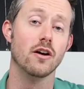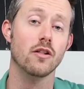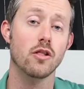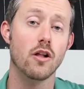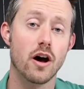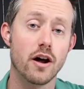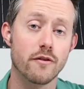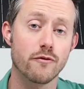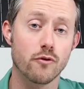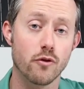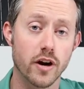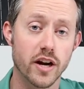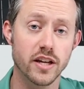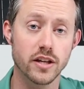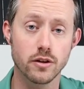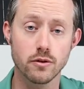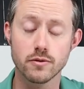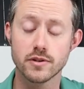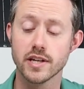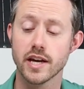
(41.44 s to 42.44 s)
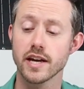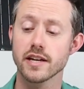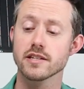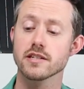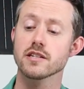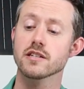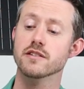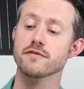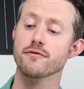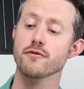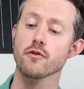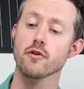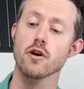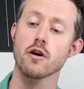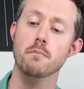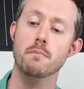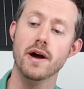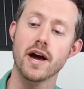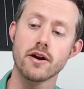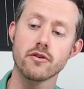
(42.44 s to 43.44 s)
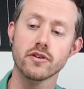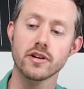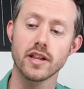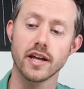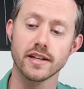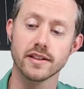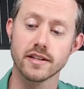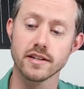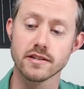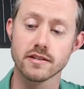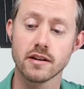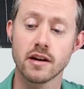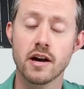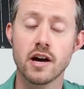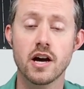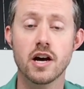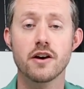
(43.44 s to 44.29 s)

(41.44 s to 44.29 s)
a lot of great use cases for a battery like this.